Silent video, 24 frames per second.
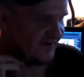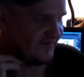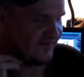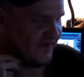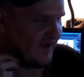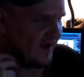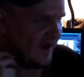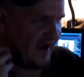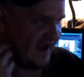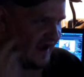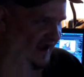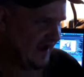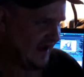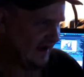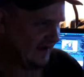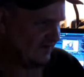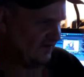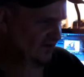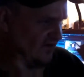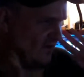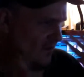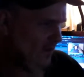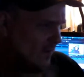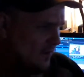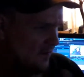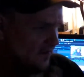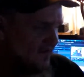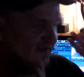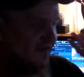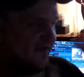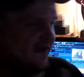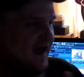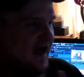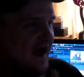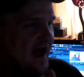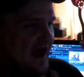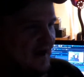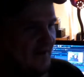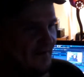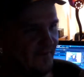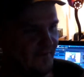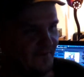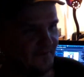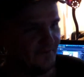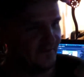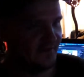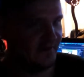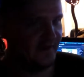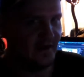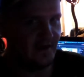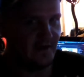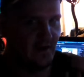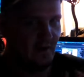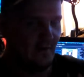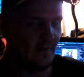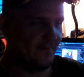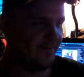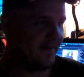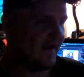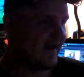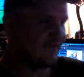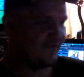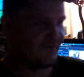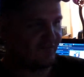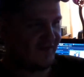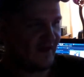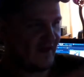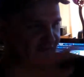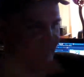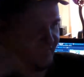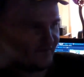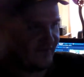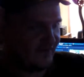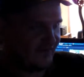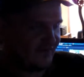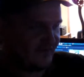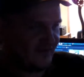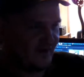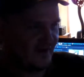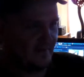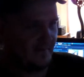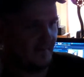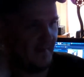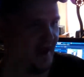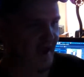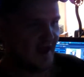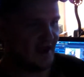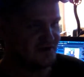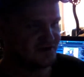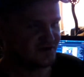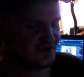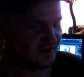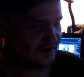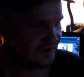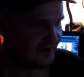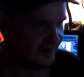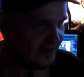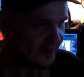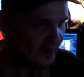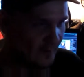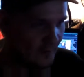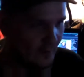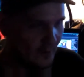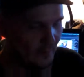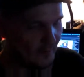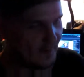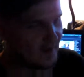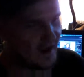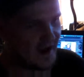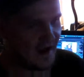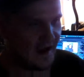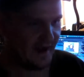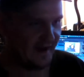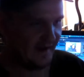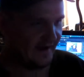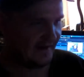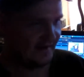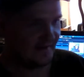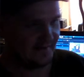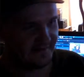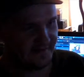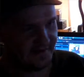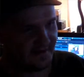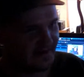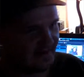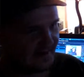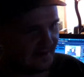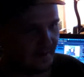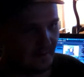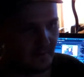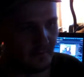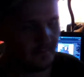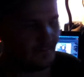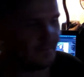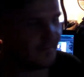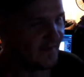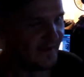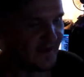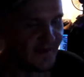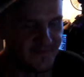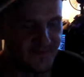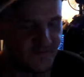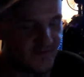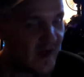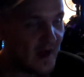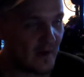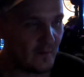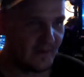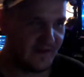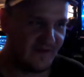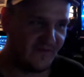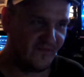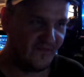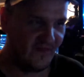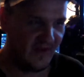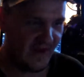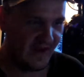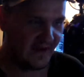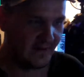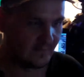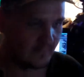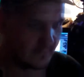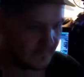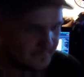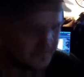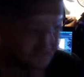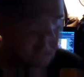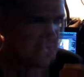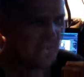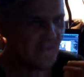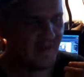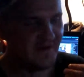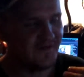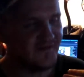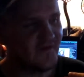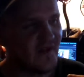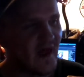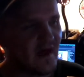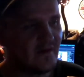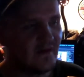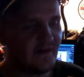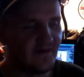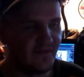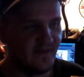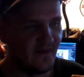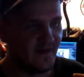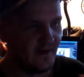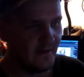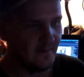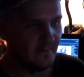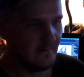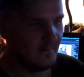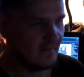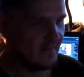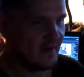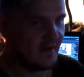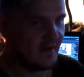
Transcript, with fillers: just ignore that, that you know, that's, that's just going to magically go away. And, you know, that's not what he's saying. It's not like the,